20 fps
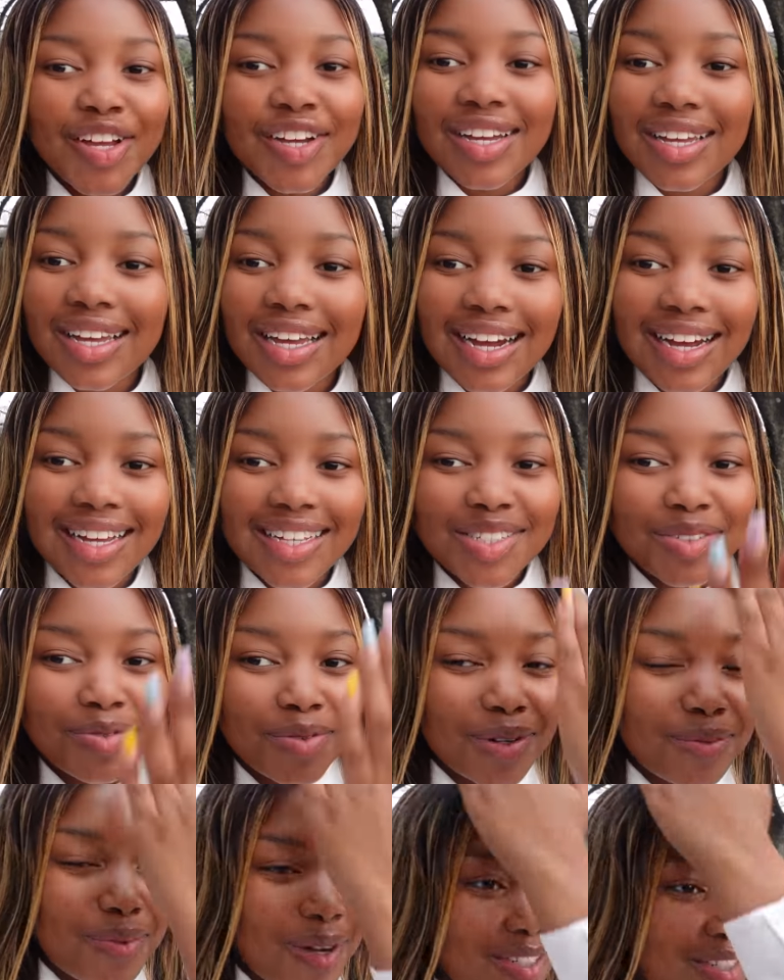okay guys,
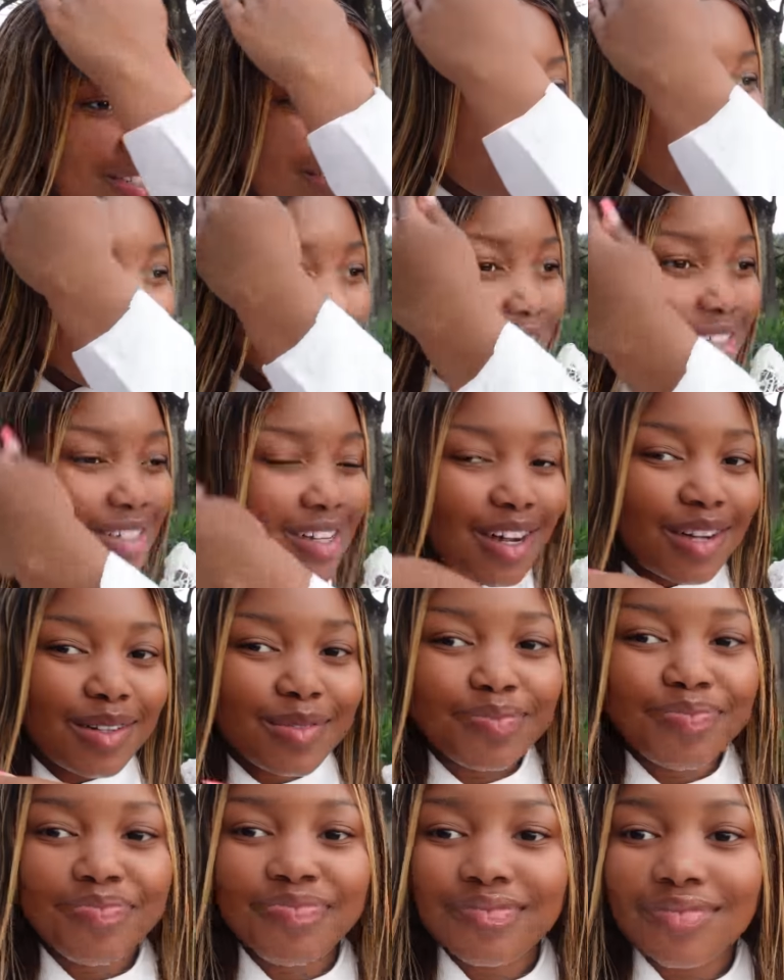we're about to
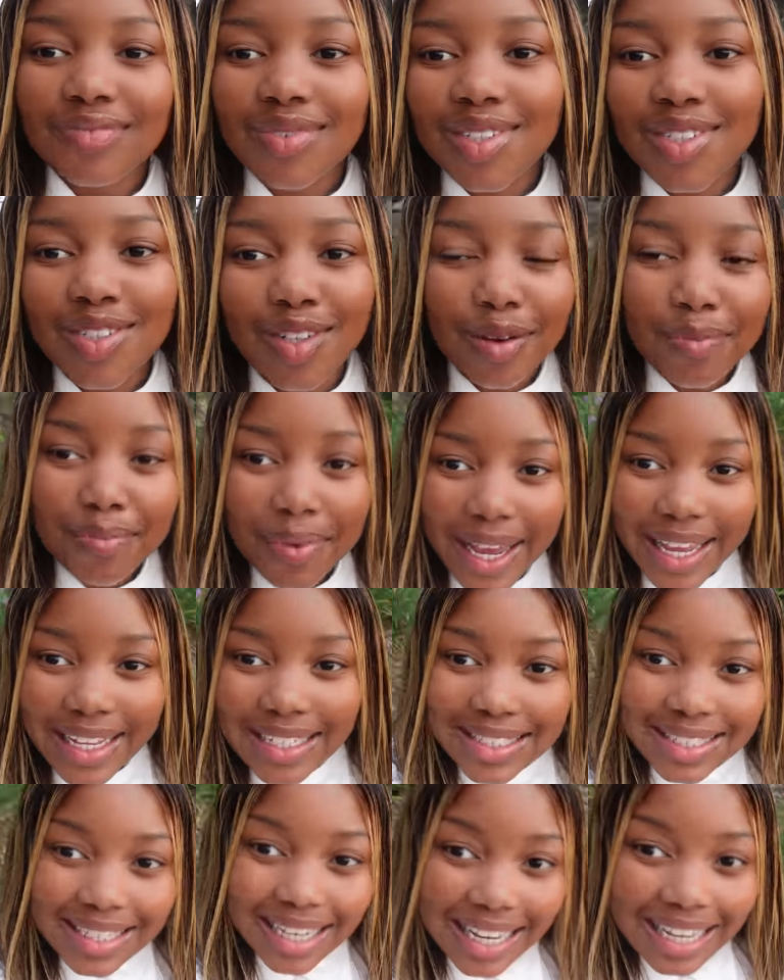um, start
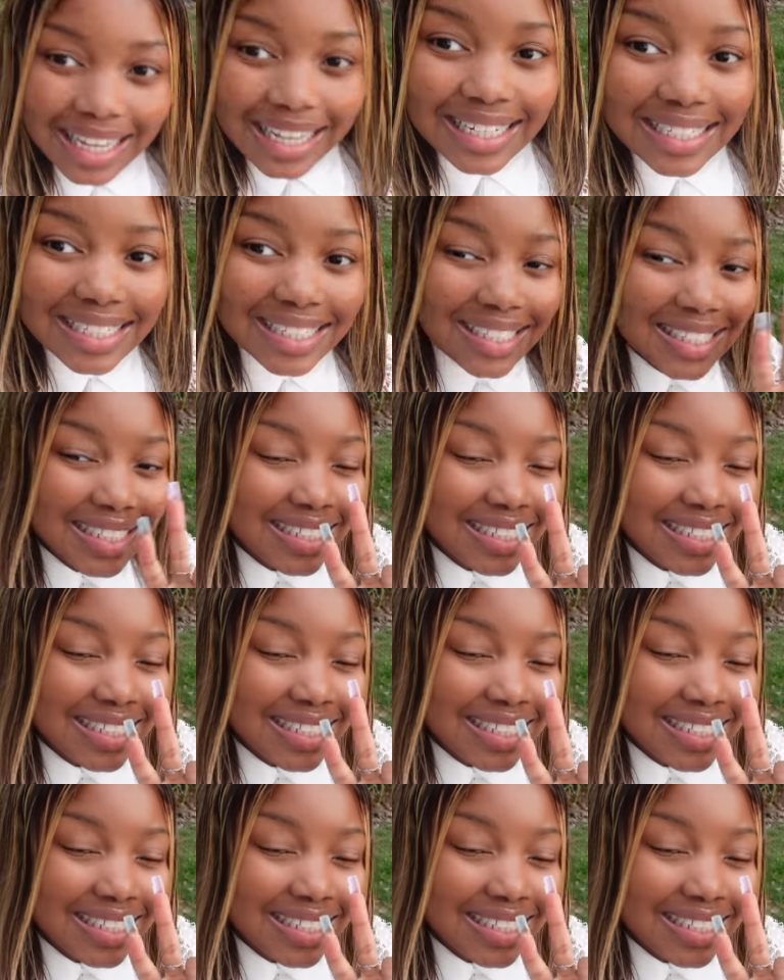painting.